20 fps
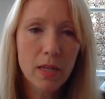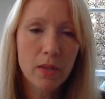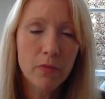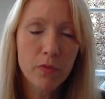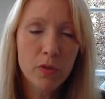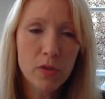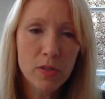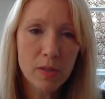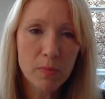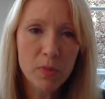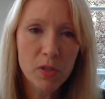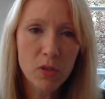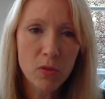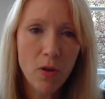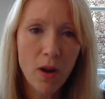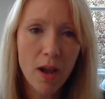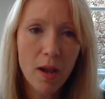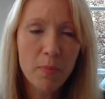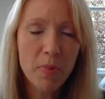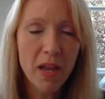If you
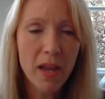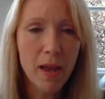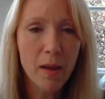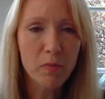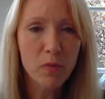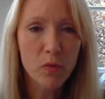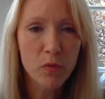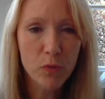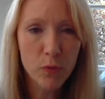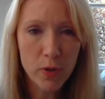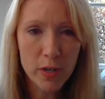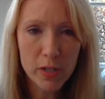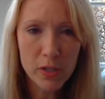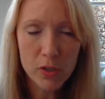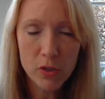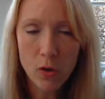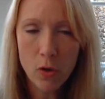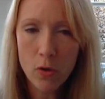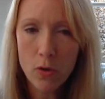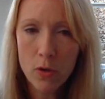subscribe, I have a free
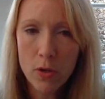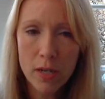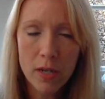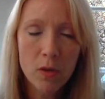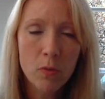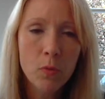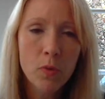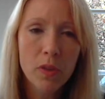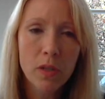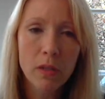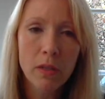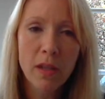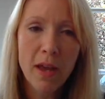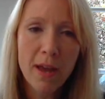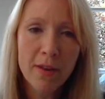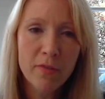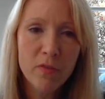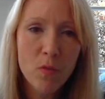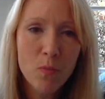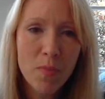starter kit with a
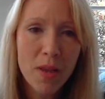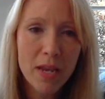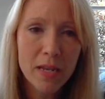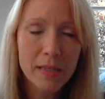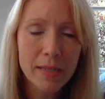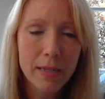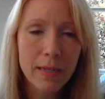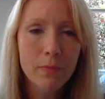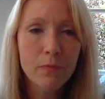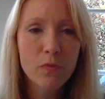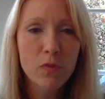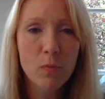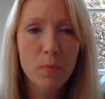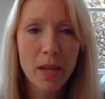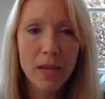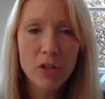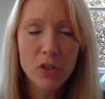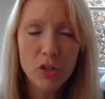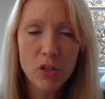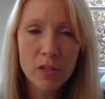lot of amazing
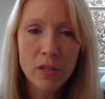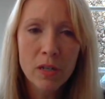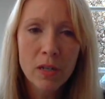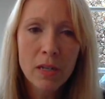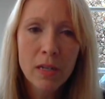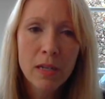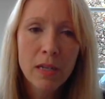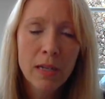information.